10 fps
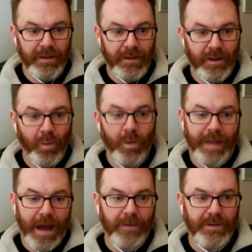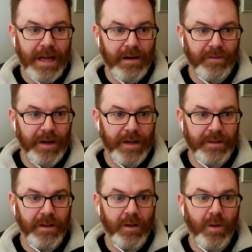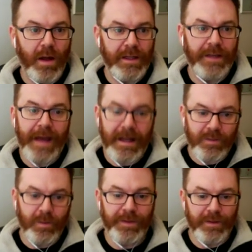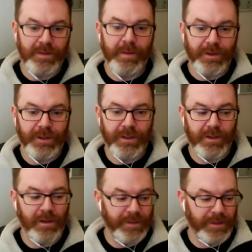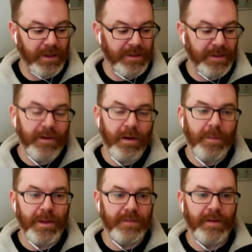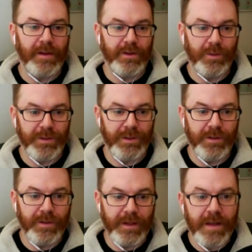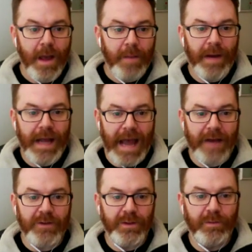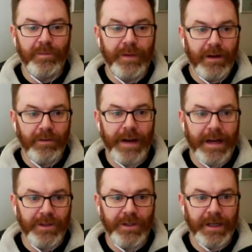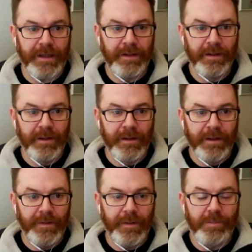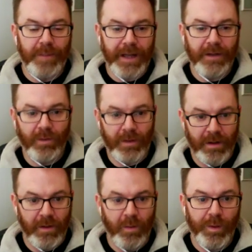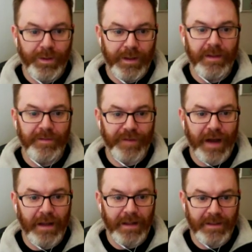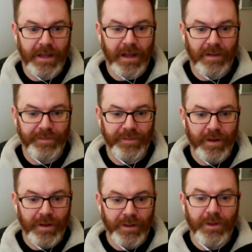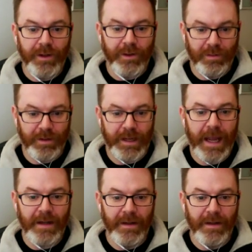without sacrificing the quality, and that's what the Smush It service does. And there are a bunch of other tools that do this by actually rearranging the byte order within the file itself. You can create